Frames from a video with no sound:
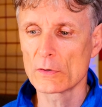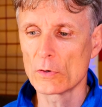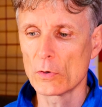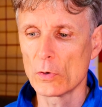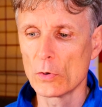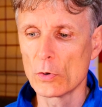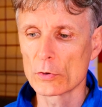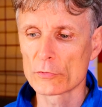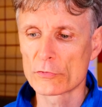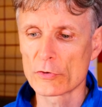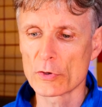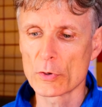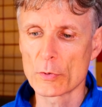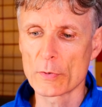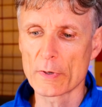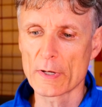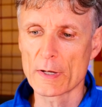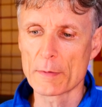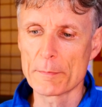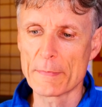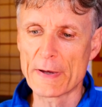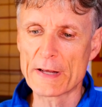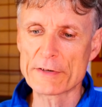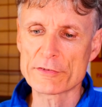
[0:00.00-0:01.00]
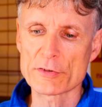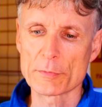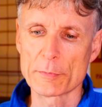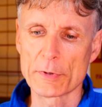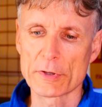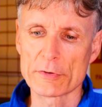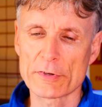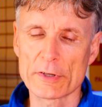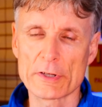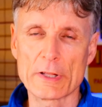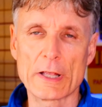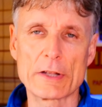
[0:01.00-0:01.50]
or do a
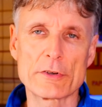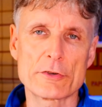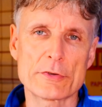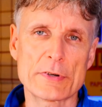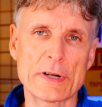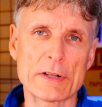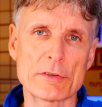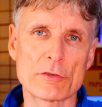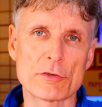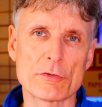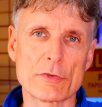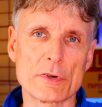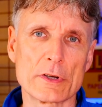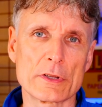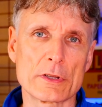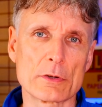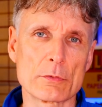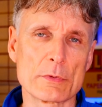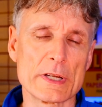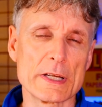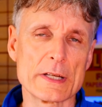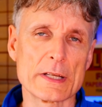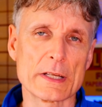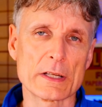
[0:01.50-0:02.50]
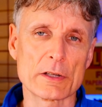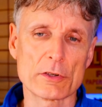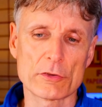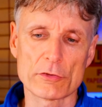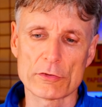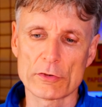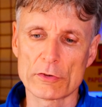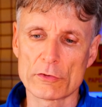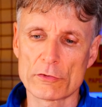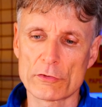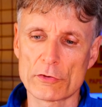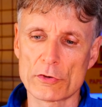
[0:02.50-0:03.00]
measurement and then transfer the
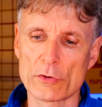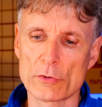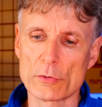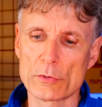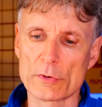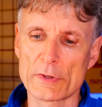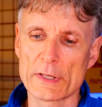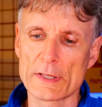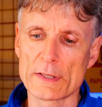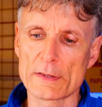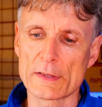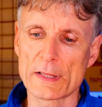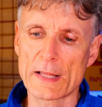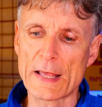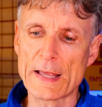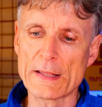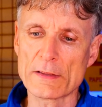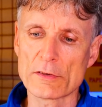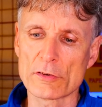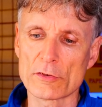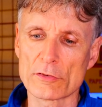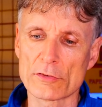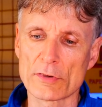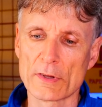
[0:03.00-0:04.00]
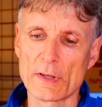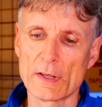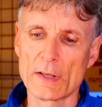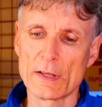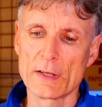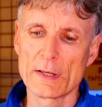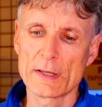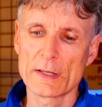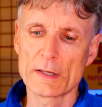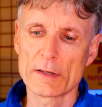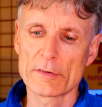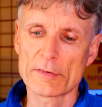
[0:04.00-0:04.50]
readings to the lens.
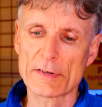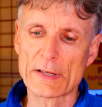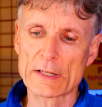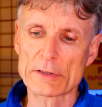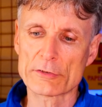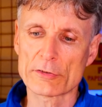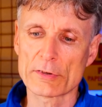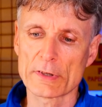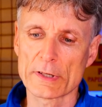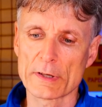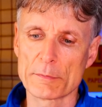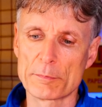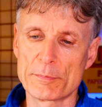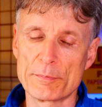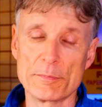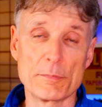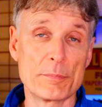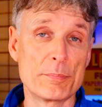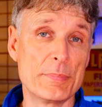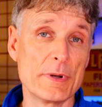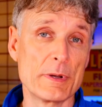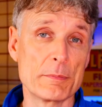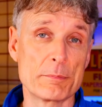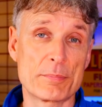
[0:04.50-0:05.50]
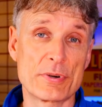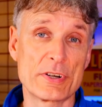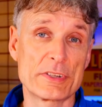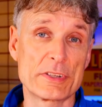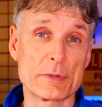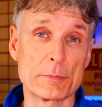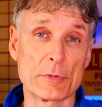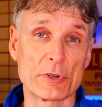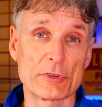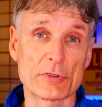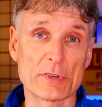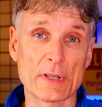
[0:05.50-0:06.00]
It is actually a bit
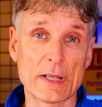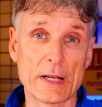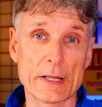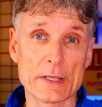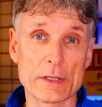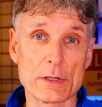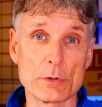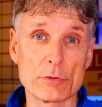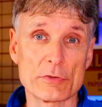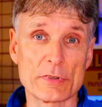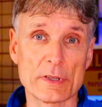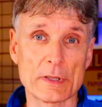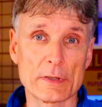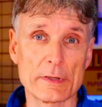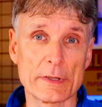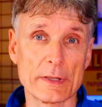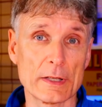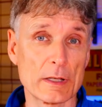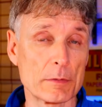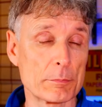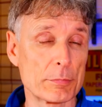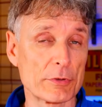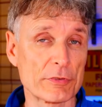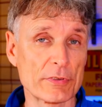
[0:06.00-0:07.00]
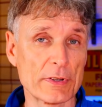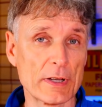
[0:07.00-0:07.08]
pretty much like using the Olympus